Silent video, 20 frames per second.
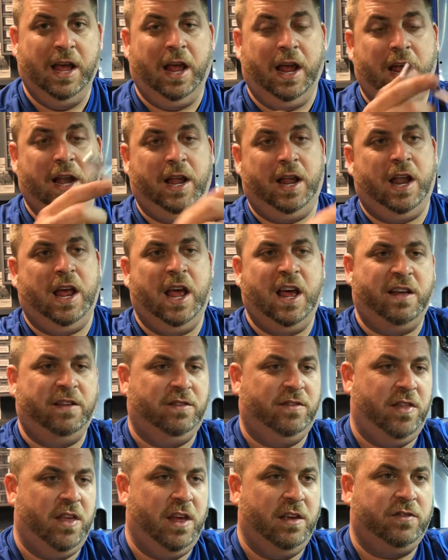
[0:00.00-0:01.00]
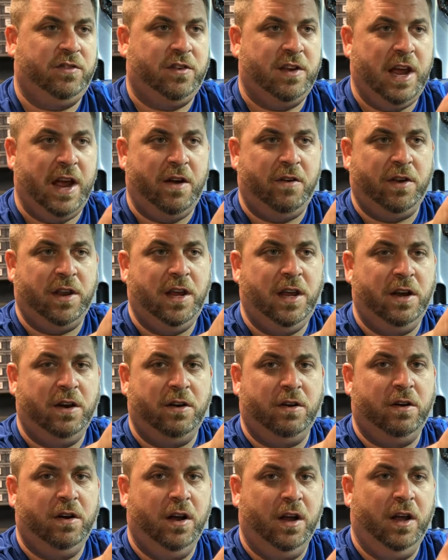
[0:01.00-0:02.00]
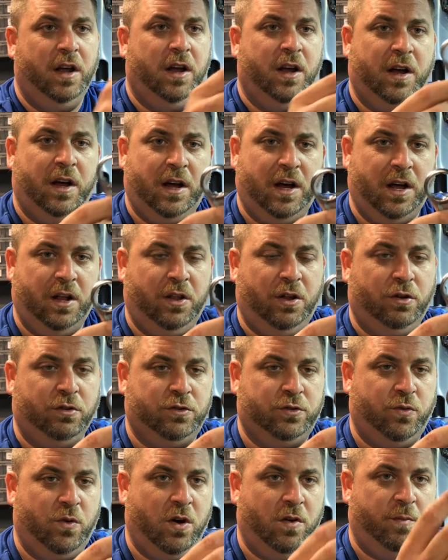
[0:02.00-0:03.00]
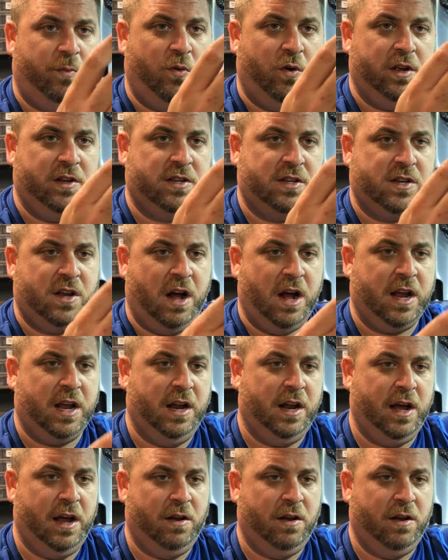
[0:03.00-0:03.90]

And it has this down here, a little 12-point socket.